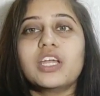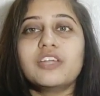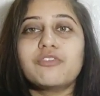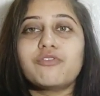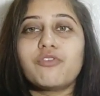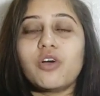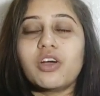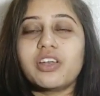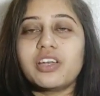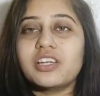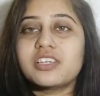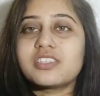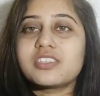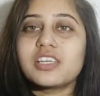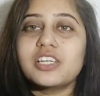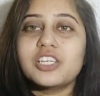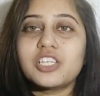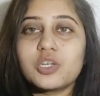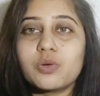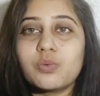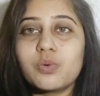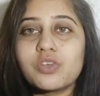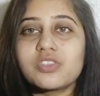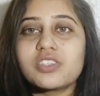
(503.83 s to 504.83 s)
in for its
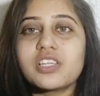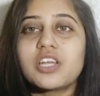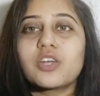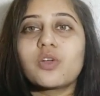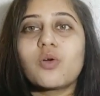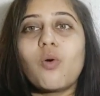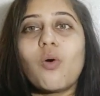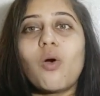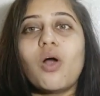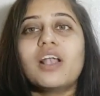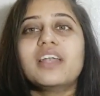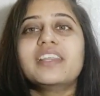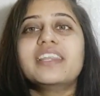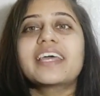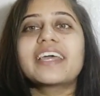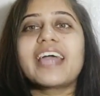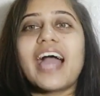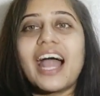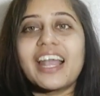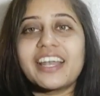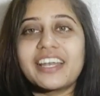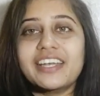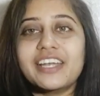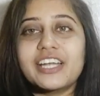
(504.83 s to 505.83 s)
interviews and called the
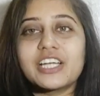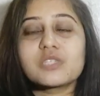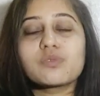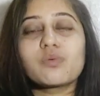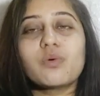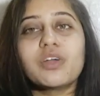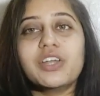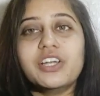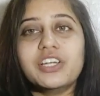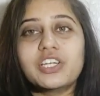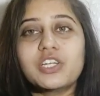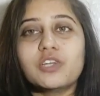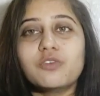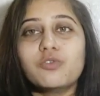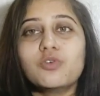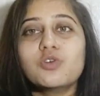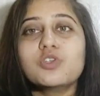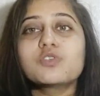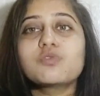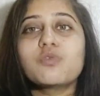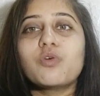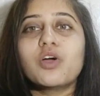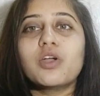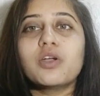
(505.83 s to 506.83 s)
candidates for
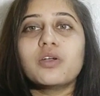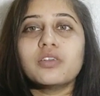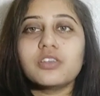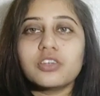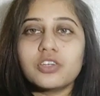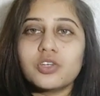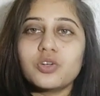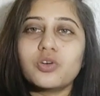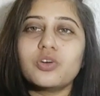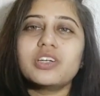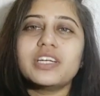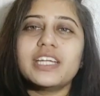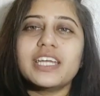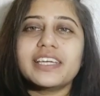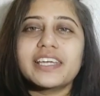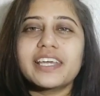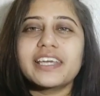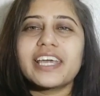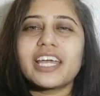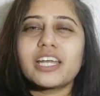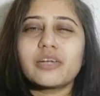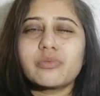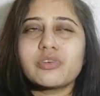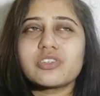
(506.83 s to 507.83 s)
interviews for, you know,
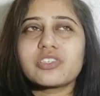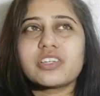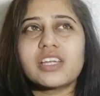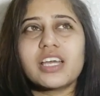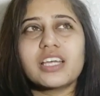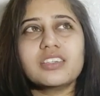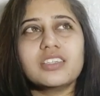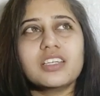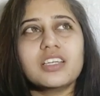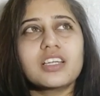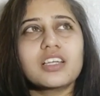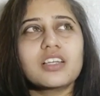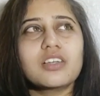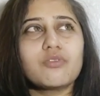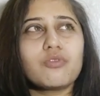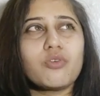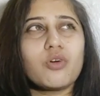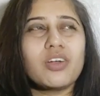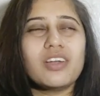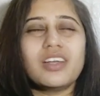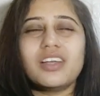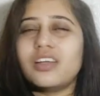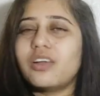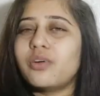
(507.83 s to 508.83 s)
taking admission, I think
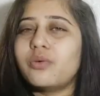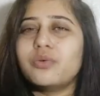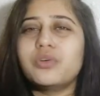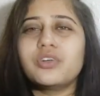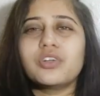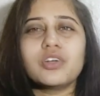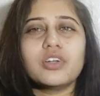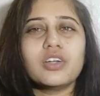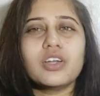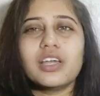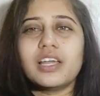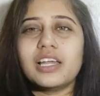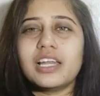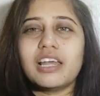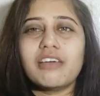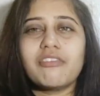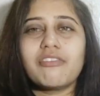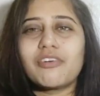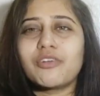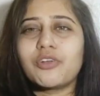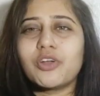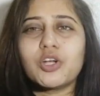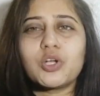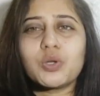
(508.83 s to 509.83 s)
for around
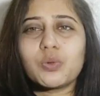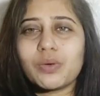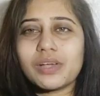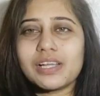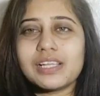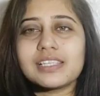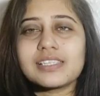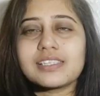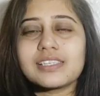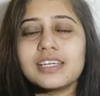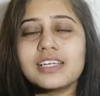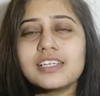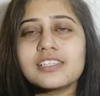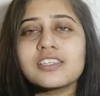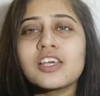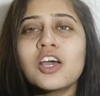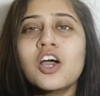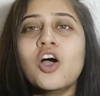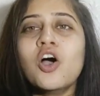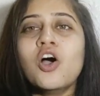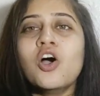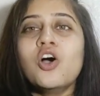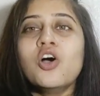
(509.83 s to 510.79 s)
11 or 12 seats.